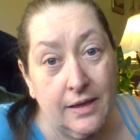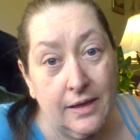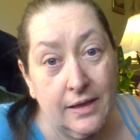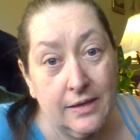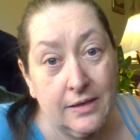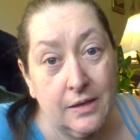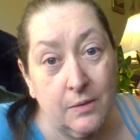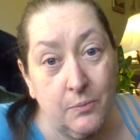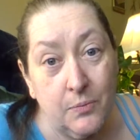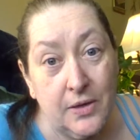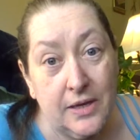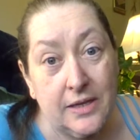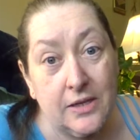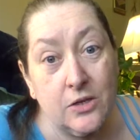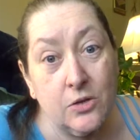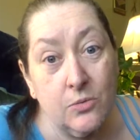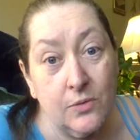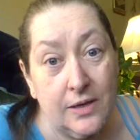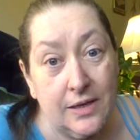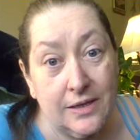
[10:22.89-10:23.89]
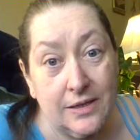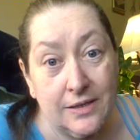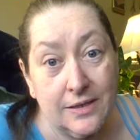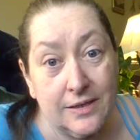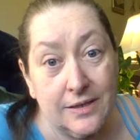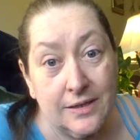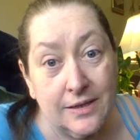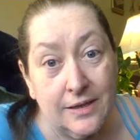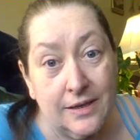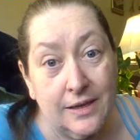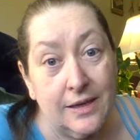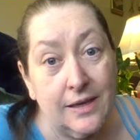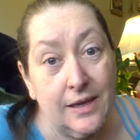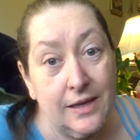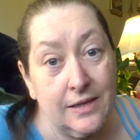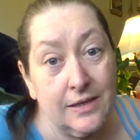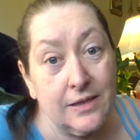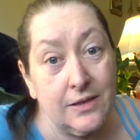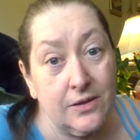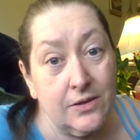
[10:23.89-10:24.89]
It's a big twist.
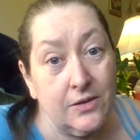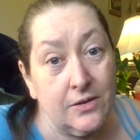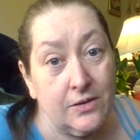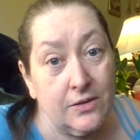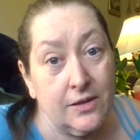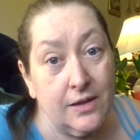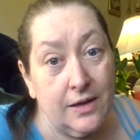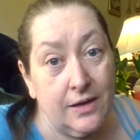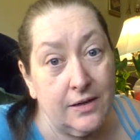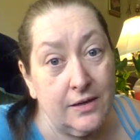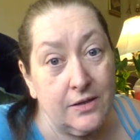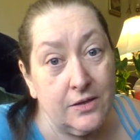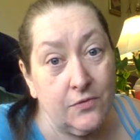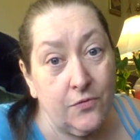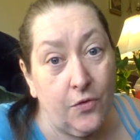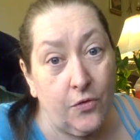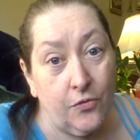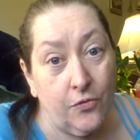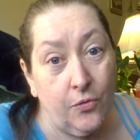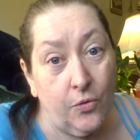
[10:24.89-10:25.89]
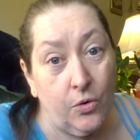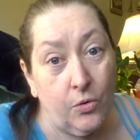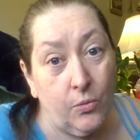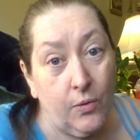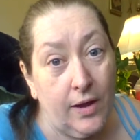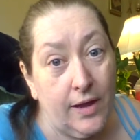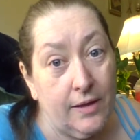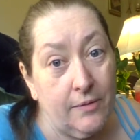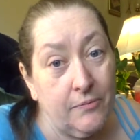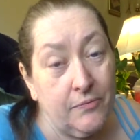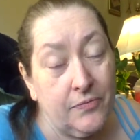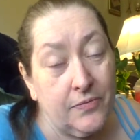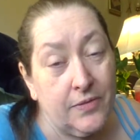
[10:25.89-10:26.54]
It's a good thickness for 4-weight.